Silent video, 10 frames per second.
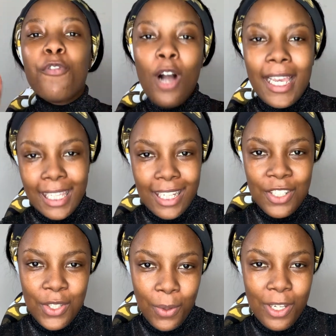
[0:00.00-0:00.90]
I get into
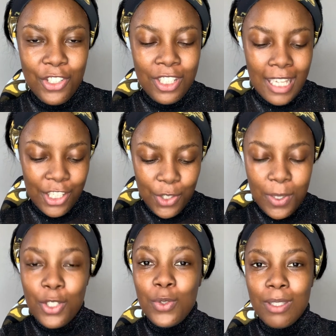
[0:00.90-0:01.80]
the questions, I just want
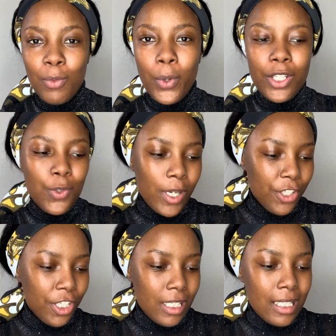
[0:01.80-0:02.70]
to do some quick
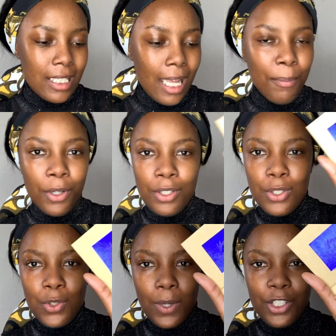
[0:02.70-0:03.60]
swatches. I'm going to
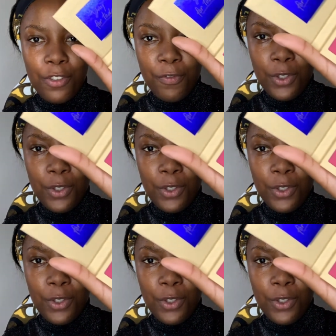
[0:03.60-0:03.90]
swatch a few